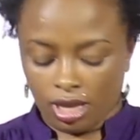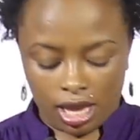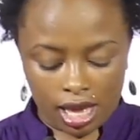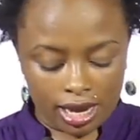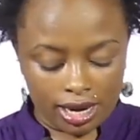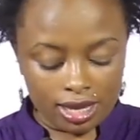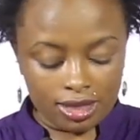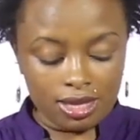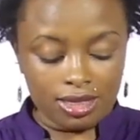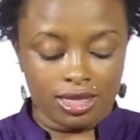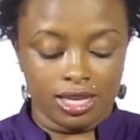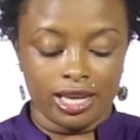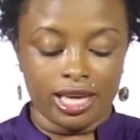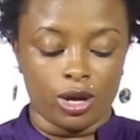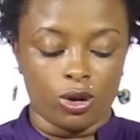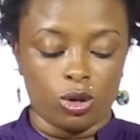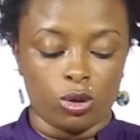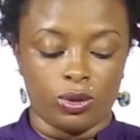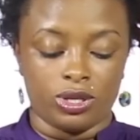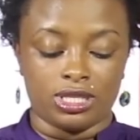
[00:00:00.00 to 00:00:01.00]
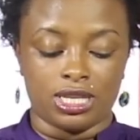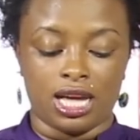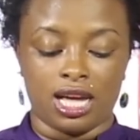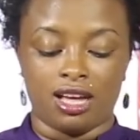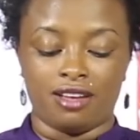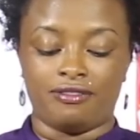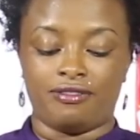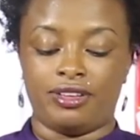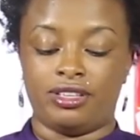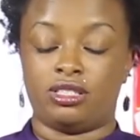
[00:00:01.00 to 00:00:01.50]
Another thing I always
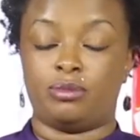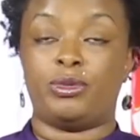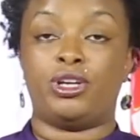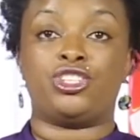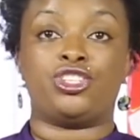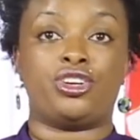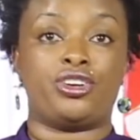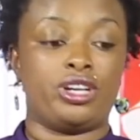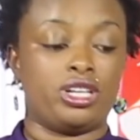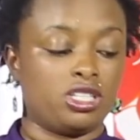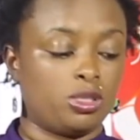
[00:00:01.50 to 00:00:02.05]
have is measuring